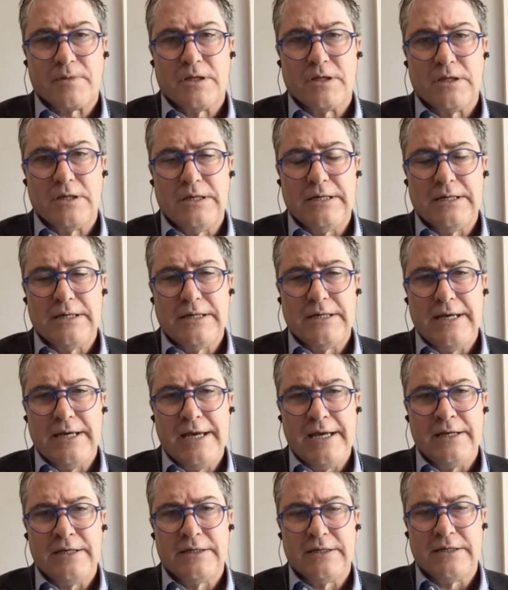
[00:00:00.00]

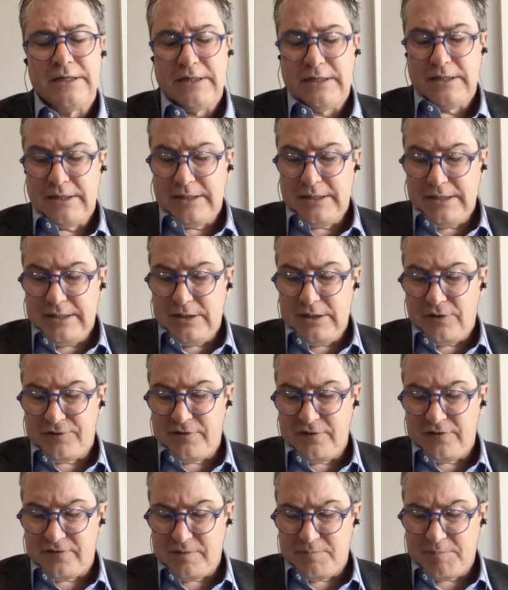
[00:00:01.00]
And
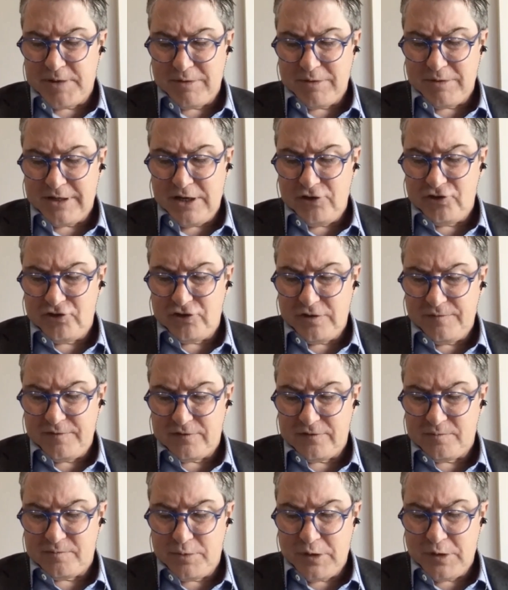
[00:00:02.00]
since the publication of
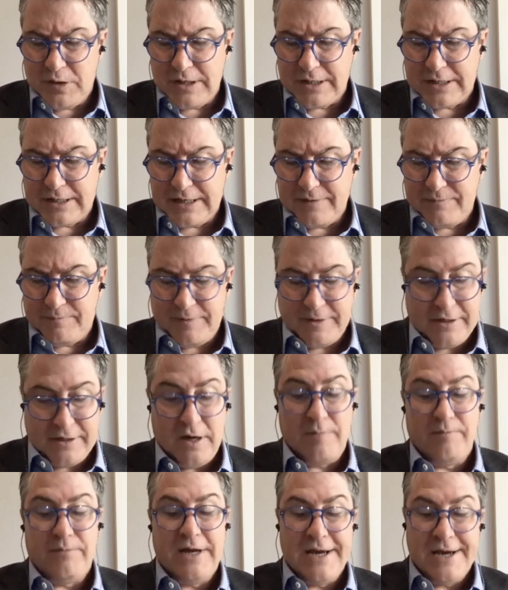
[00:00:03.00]
this book, I've
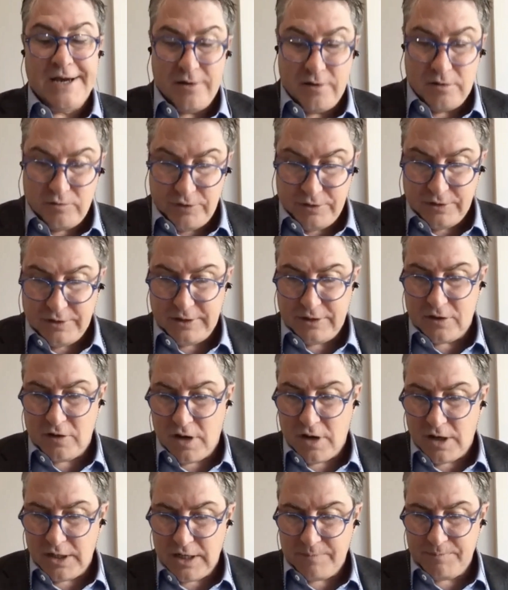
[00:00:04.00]
become now really
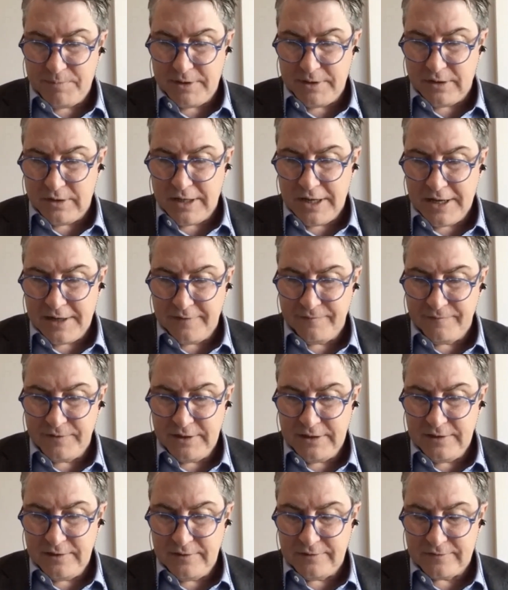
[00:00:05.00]
caught up in a lot of
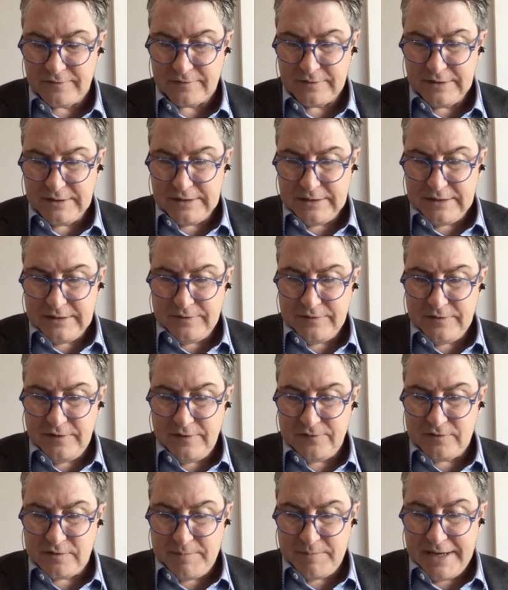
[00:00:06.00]
these
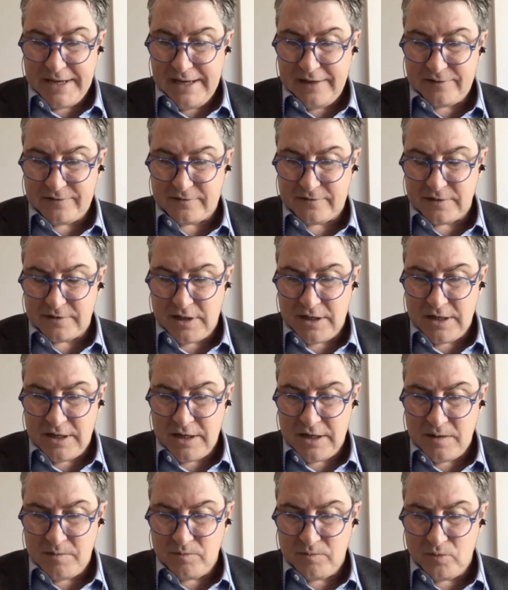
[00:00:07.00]
debates,
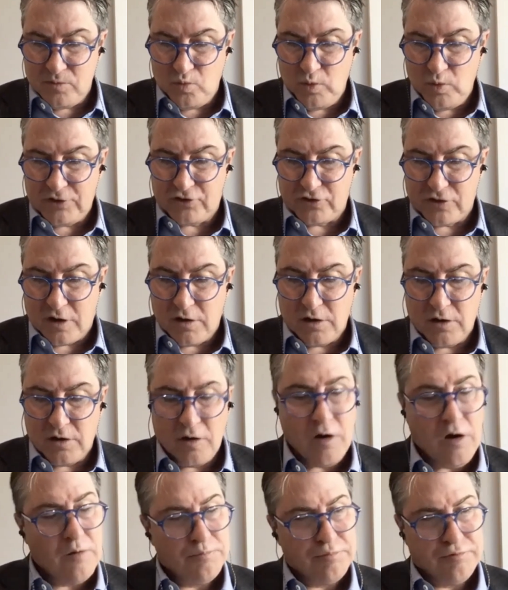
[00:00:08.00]
which are
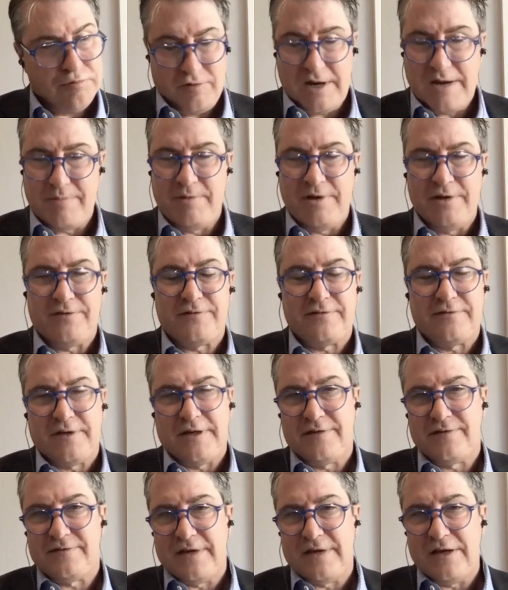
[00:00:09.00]
all premised
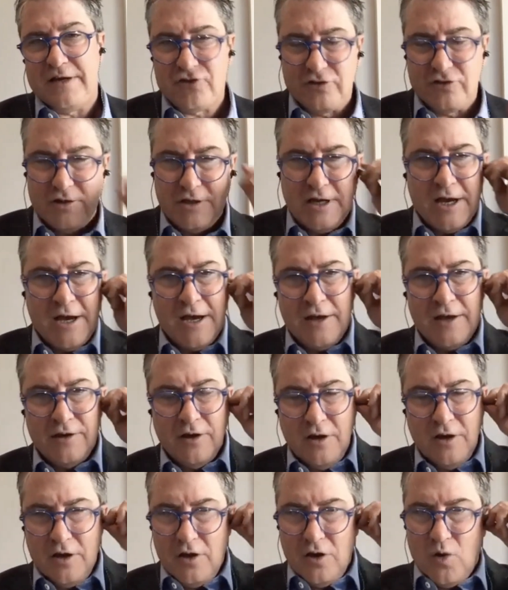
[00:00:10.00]
essentially on
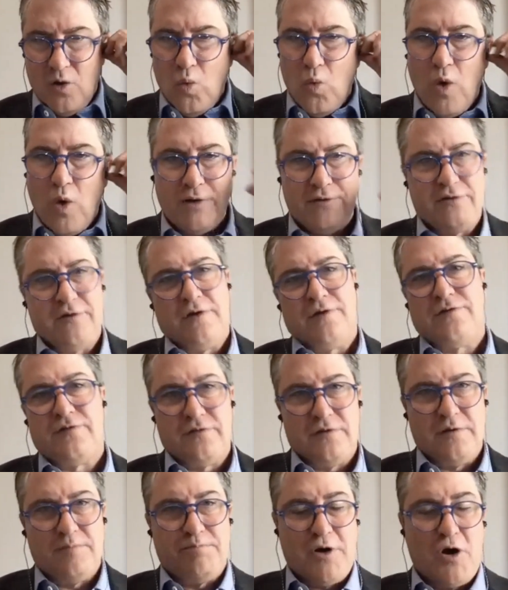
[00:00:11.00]
what does
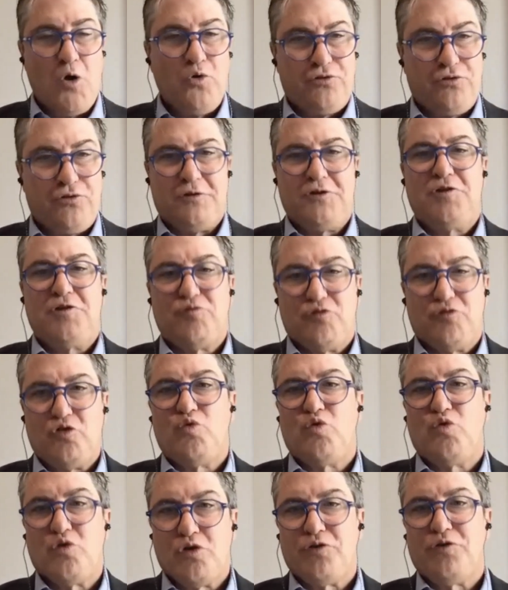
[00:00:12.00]
the post-liberal
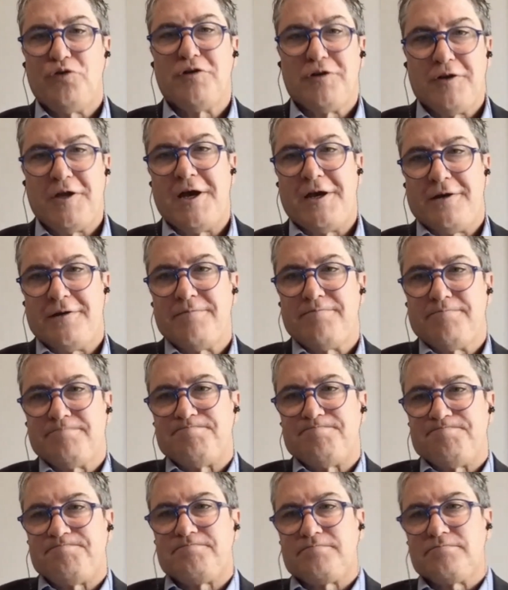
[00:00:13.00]
world look like.
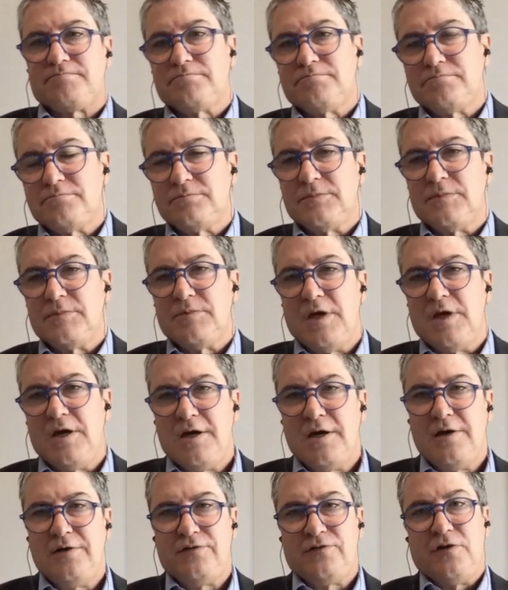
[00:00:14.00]

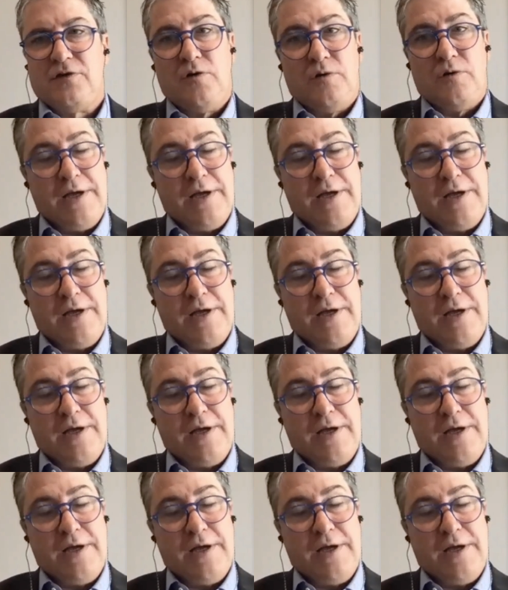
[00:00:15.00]
So